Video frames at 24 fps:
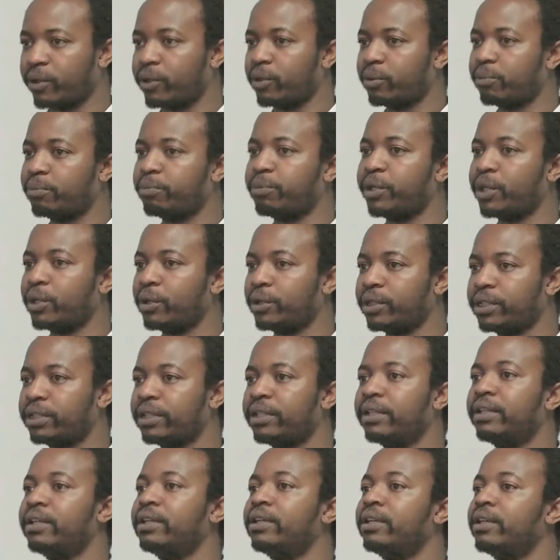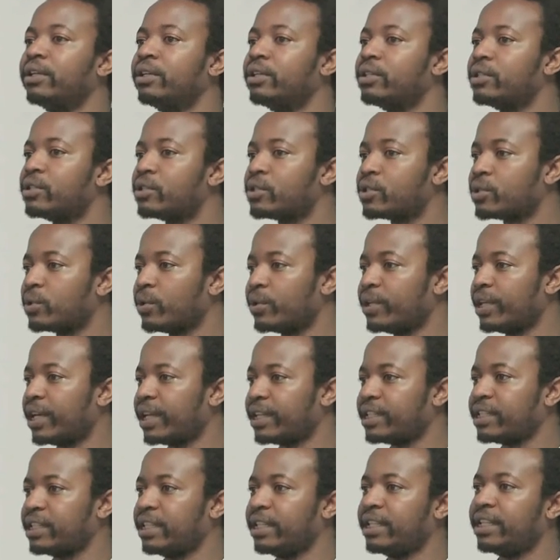you build so
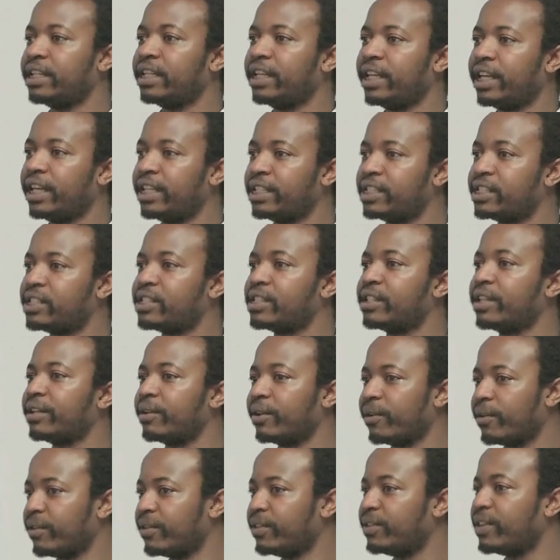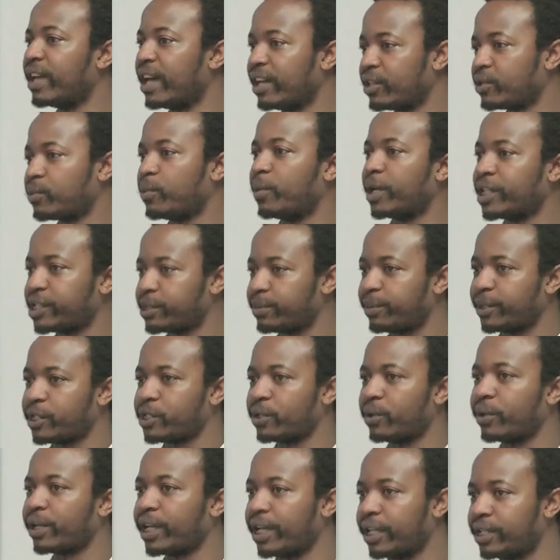that it learns that one
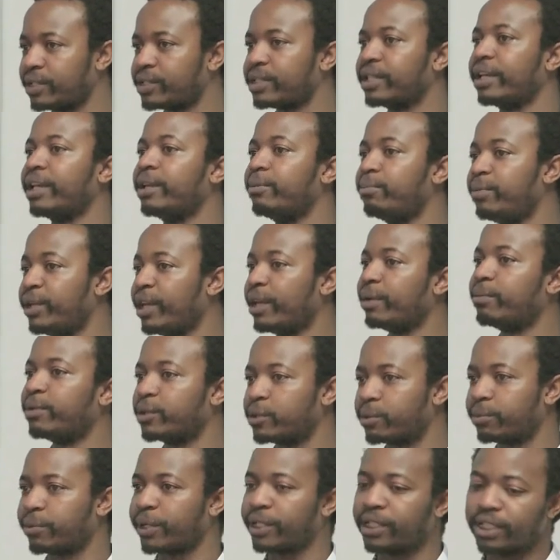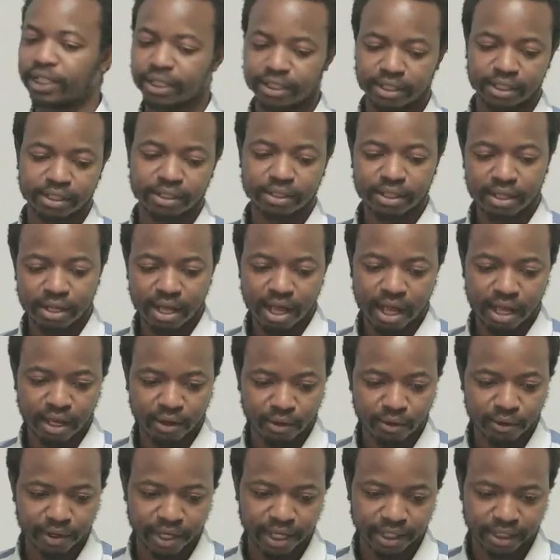special case and be able to predict it uh,
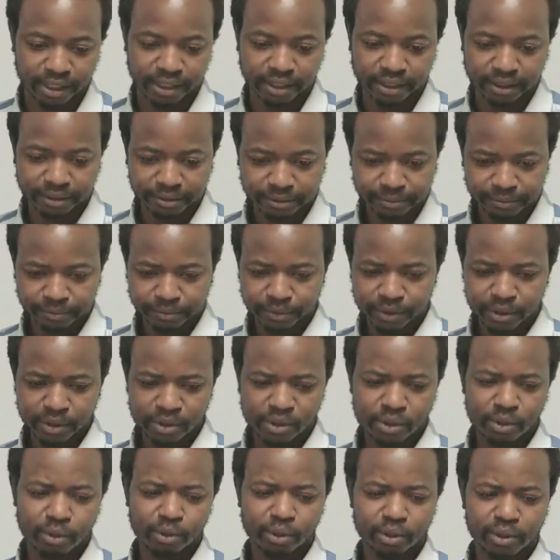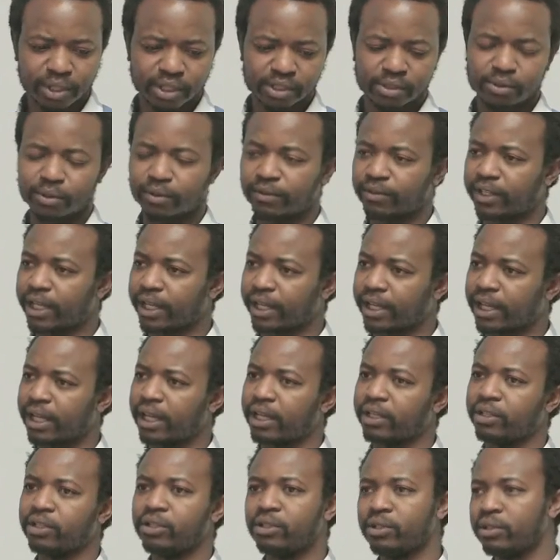correctly. So you can sort of like
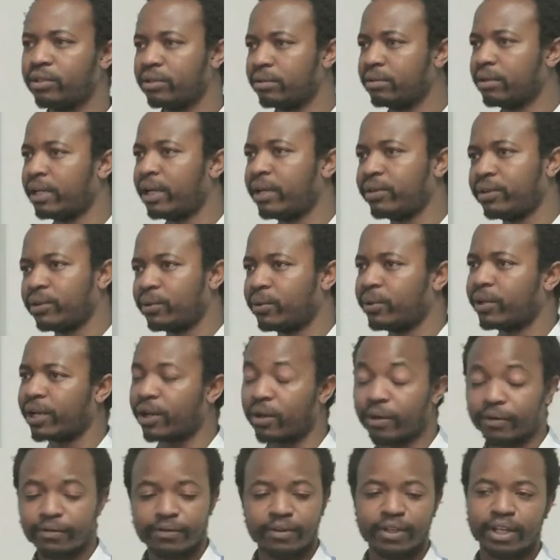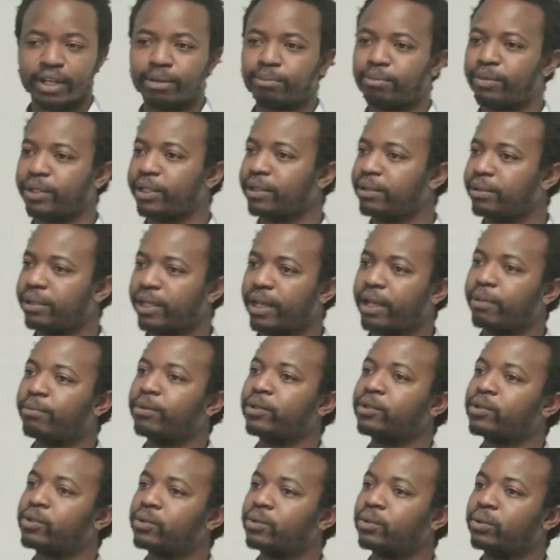uh, uh, through a config be
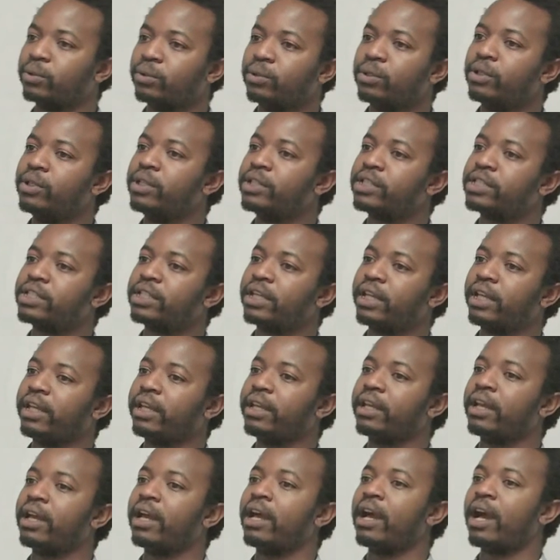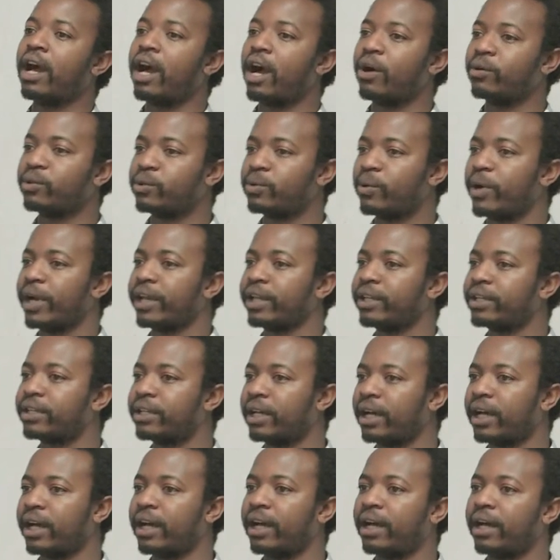able to say, how do I,
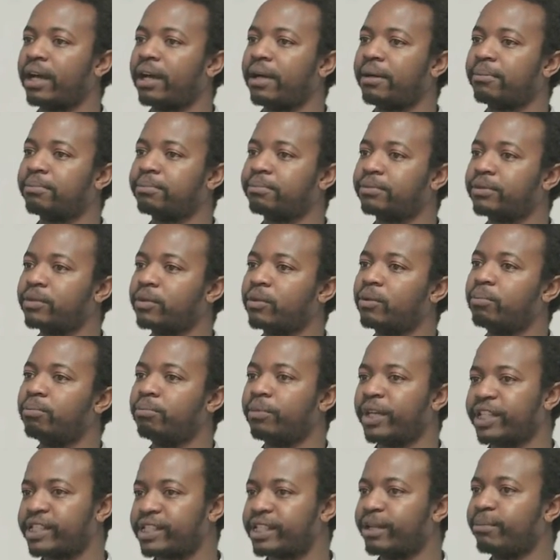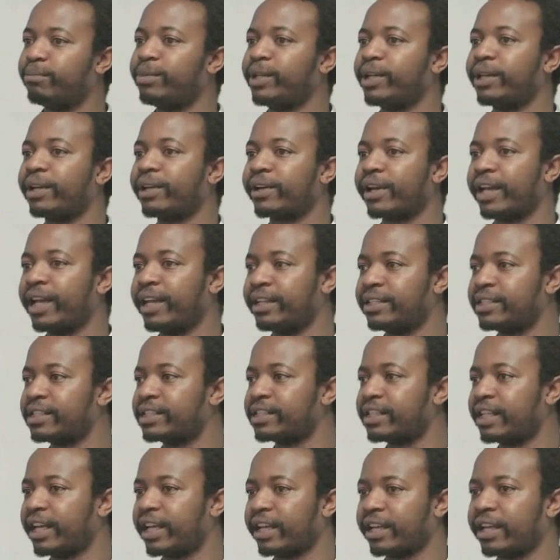um, my sampling rate is
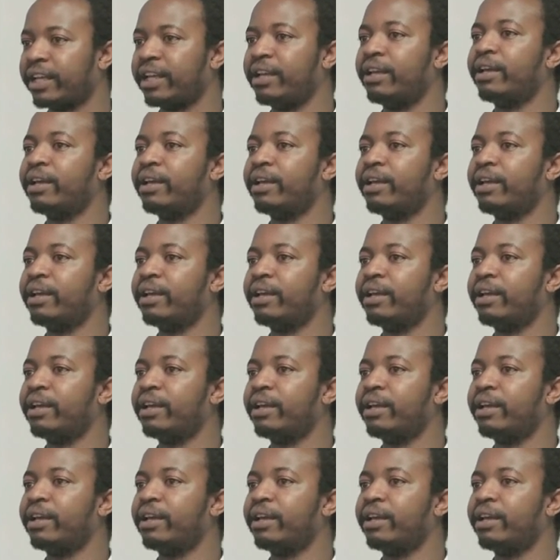like,